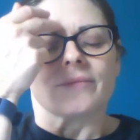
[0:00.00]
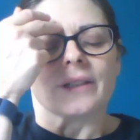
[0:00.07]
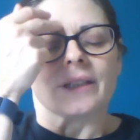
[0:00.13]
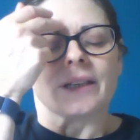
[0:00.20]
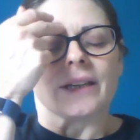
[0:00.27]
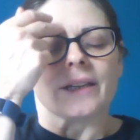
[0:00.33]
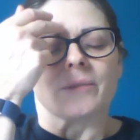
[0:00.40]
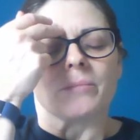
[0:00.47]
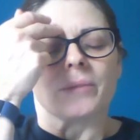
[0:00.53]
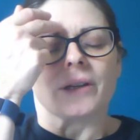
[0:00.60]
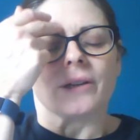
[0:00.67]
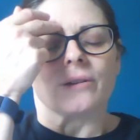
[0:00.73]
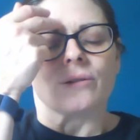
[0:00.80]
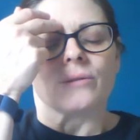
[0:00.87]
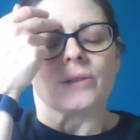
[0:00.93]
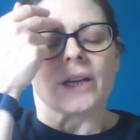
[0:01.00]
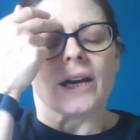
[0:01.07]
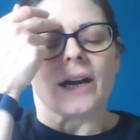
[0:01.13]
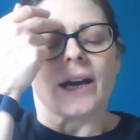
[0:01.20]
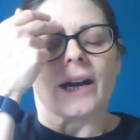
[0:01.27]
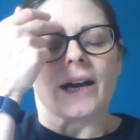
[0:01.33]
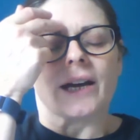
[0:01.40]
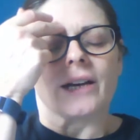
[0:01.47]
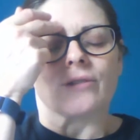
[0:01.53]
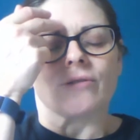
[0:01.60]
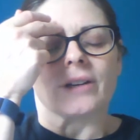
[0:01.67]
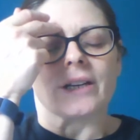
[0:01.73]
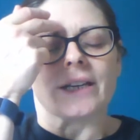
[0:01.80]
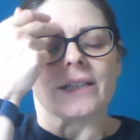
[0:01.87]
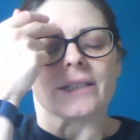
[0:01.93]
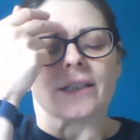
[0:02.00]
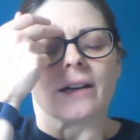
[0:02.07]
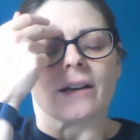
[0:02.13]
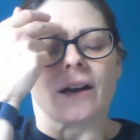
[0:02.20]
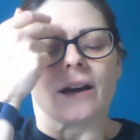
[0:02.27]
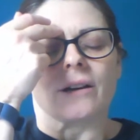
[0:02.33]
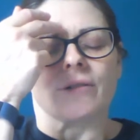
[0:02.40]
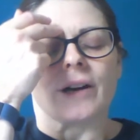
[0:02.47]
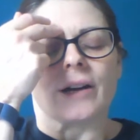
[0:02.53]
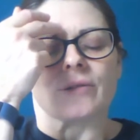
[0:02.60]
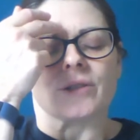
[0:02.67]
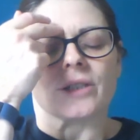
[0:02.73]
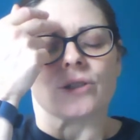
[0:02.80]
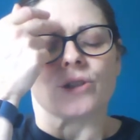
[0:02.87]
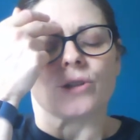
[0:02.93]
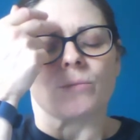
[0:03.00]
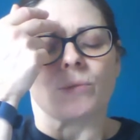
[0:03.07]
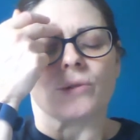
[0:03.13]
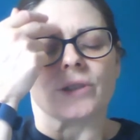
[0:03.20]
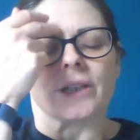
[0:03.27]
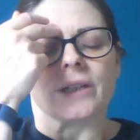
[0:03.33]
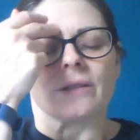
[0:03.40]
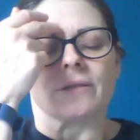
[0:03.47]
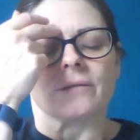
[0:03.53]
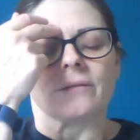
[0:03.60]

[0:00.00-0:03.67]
Let it build and release that colour out into your body.